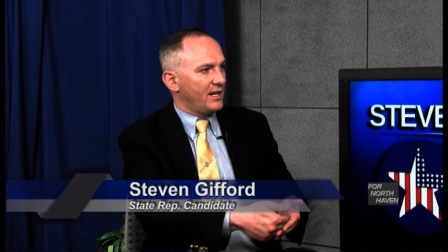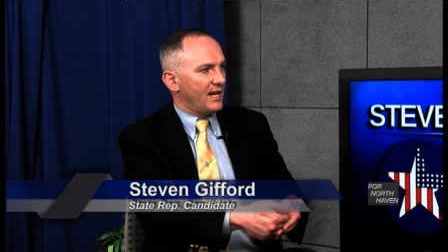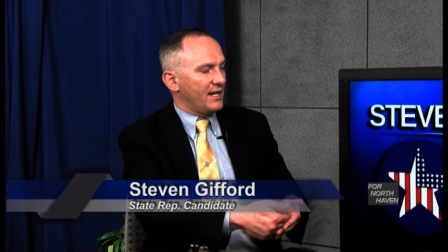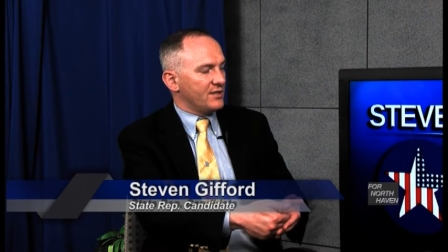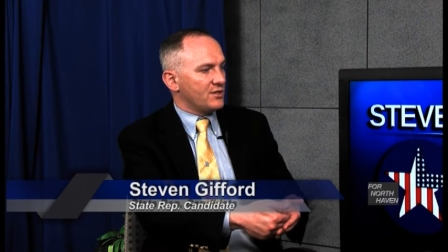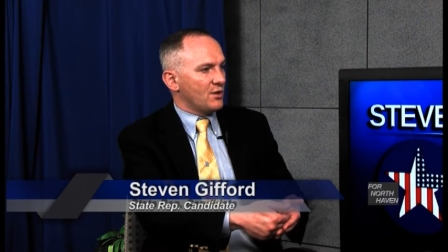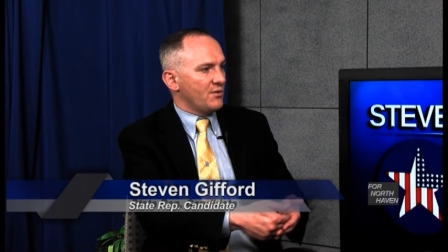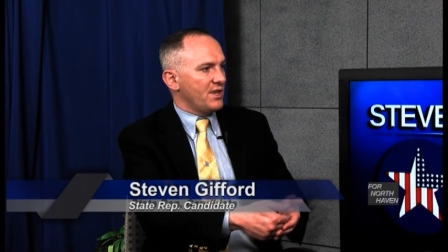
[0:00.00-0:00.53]
And
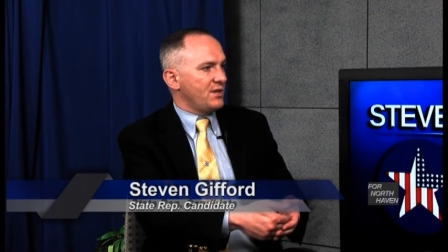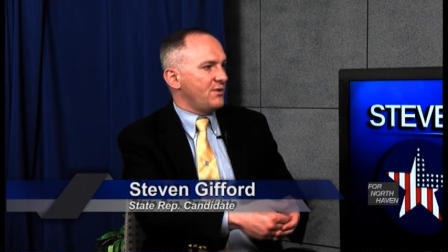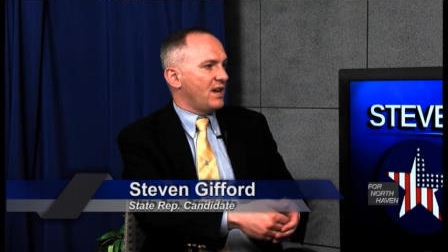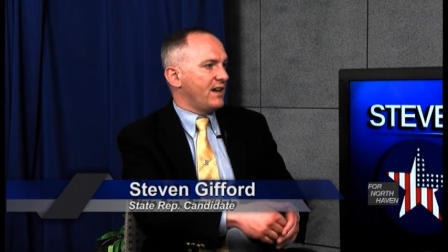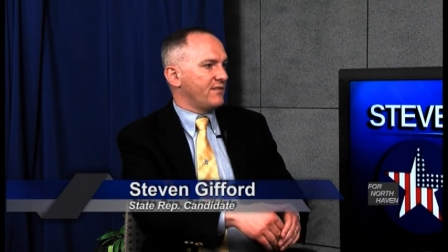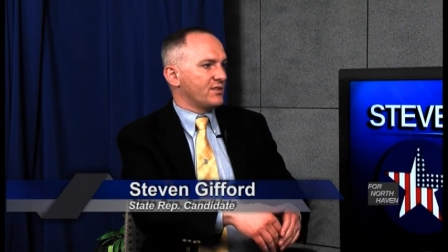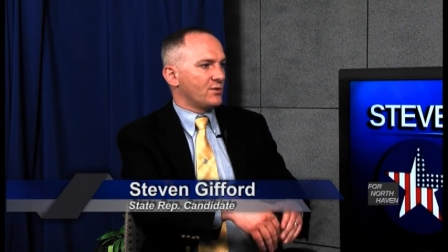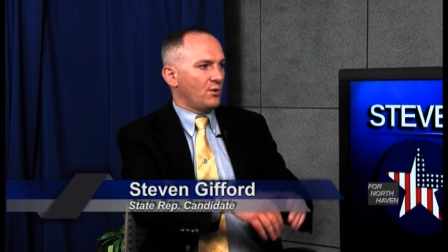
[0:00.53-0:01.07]
so then you
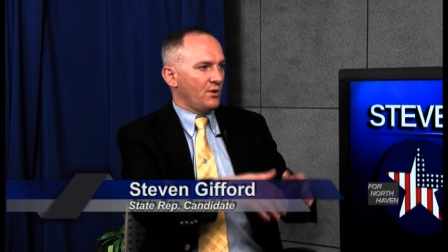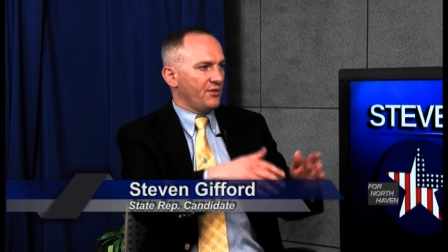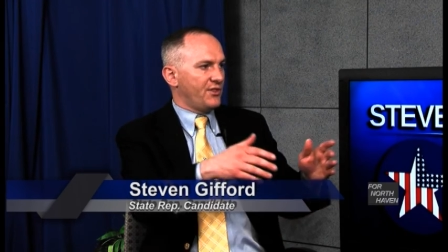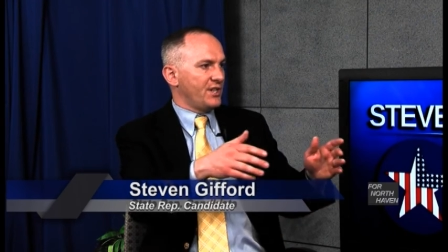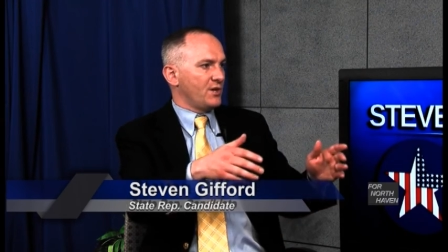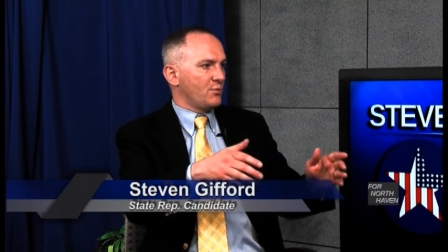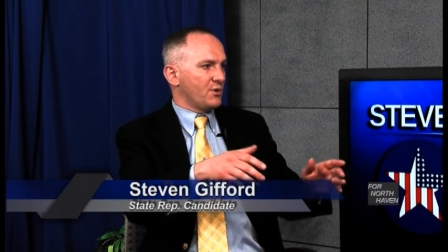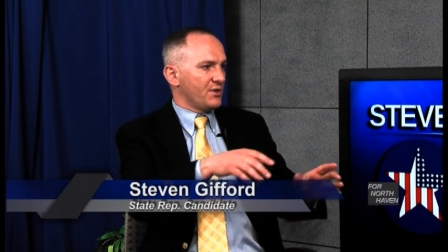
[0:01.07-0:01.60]
have this whole
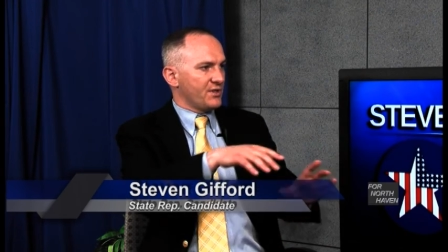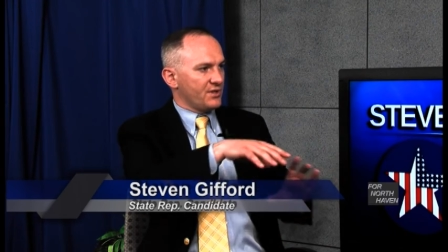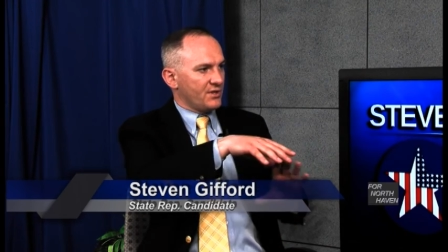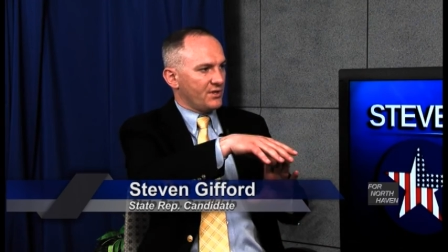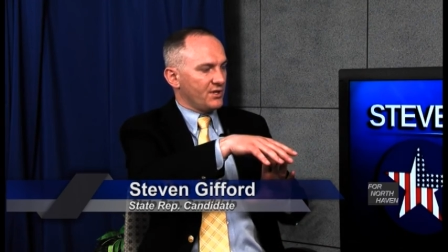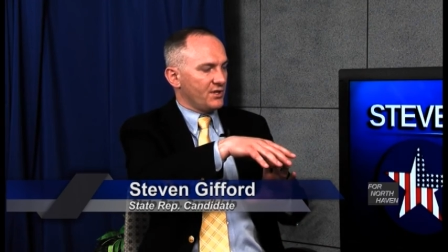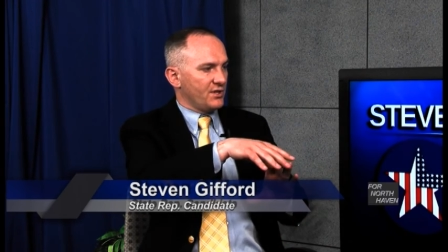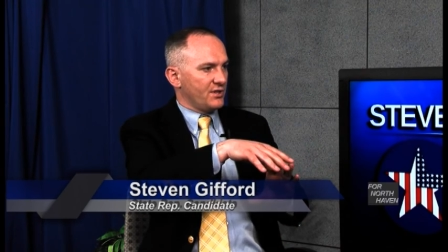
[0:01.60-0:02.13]
thing where
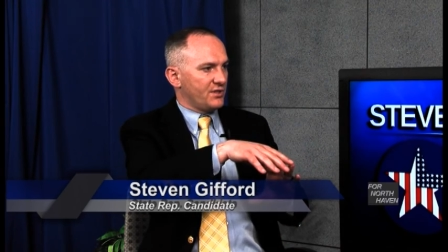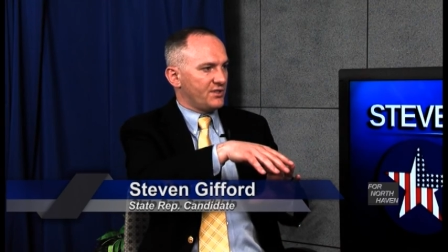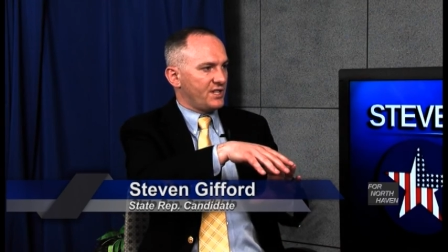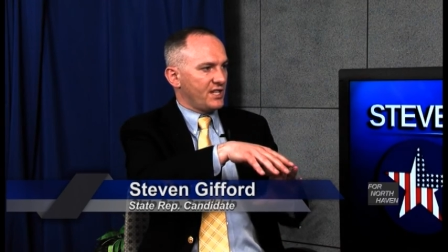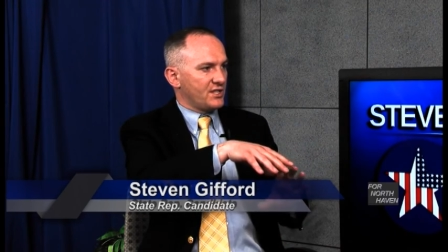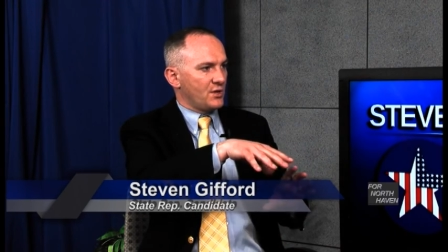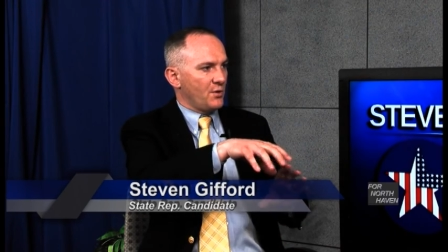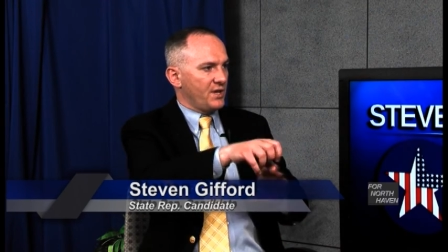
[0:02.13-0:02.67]
the
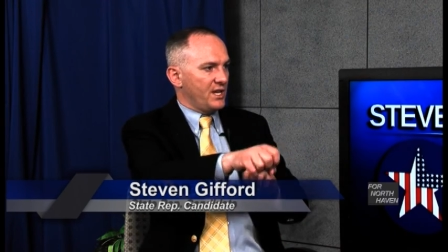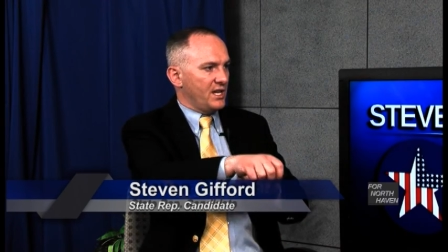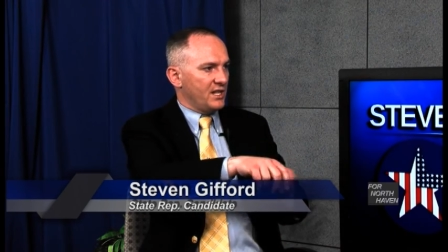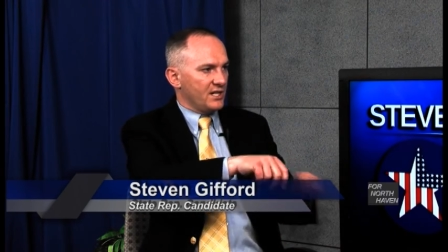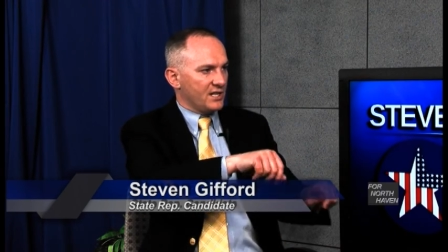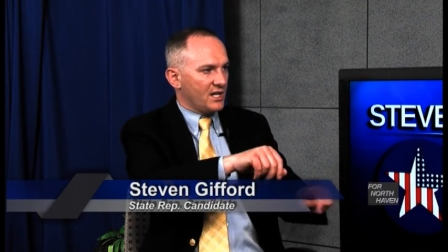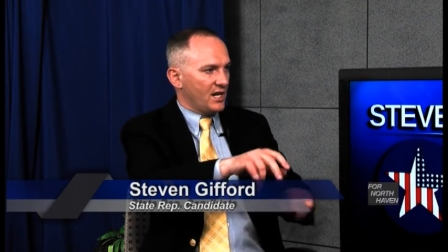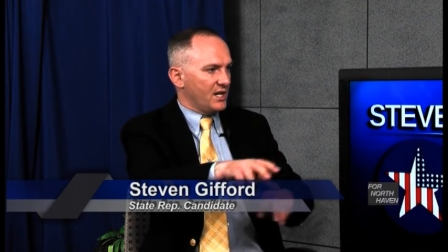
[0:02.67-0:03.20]
state's going in
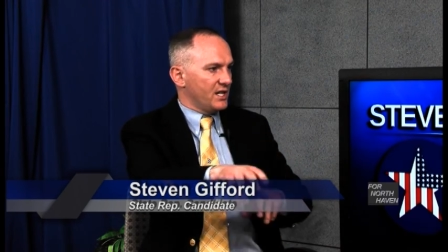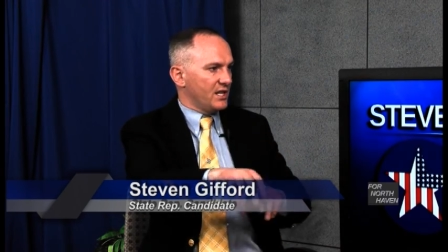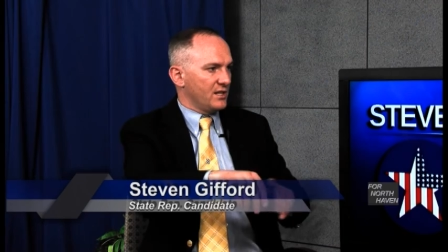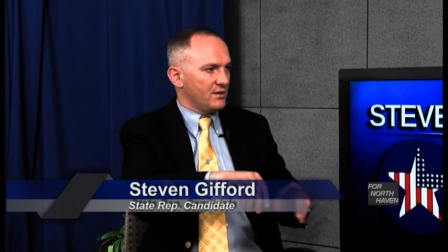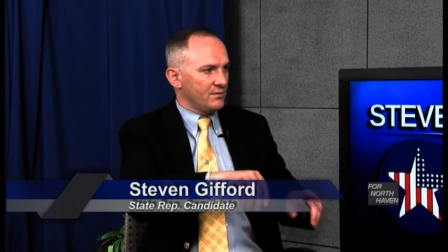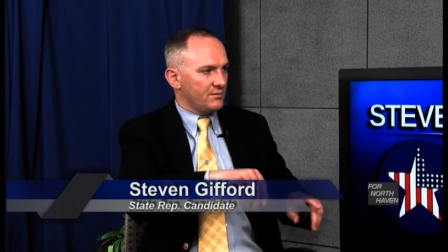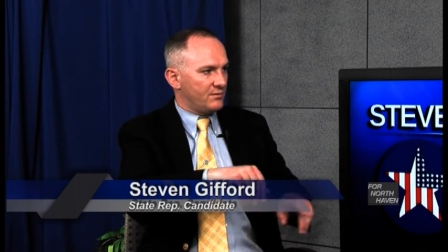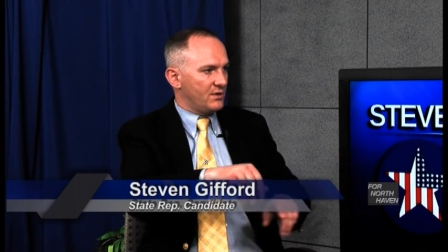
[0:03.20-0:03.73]
and
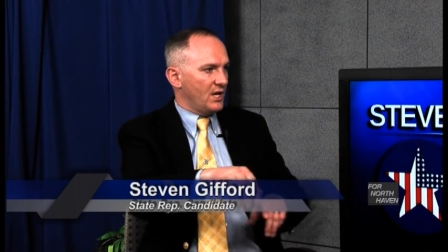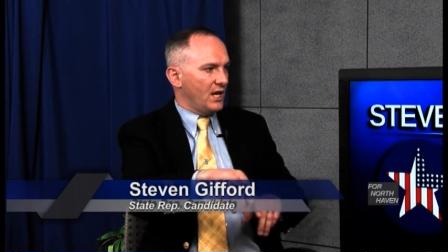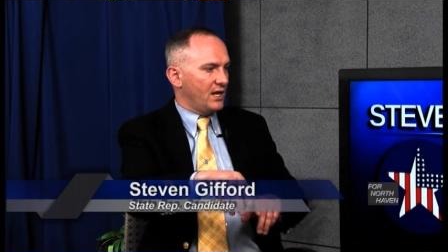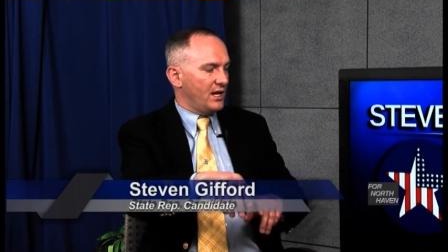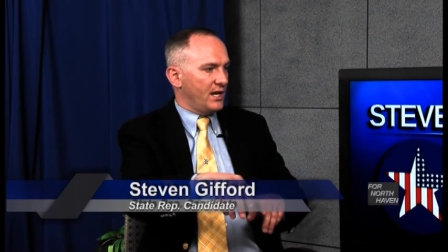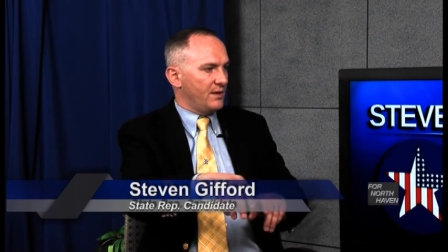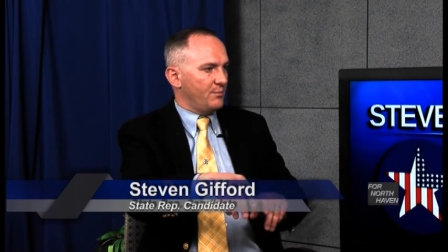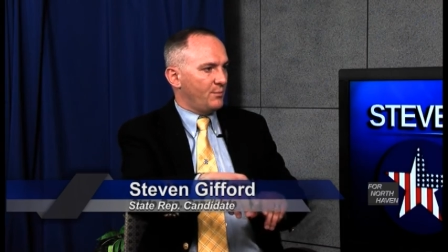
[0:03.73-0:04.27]
cutting
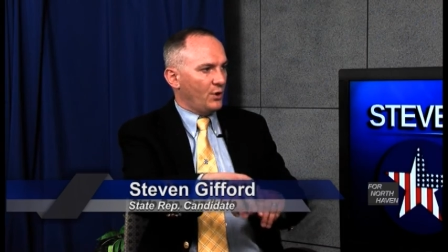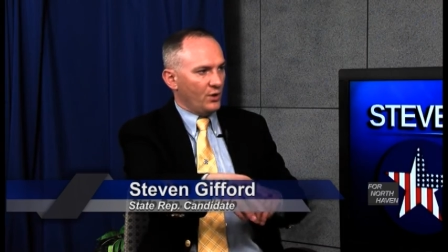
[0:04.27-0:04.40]
and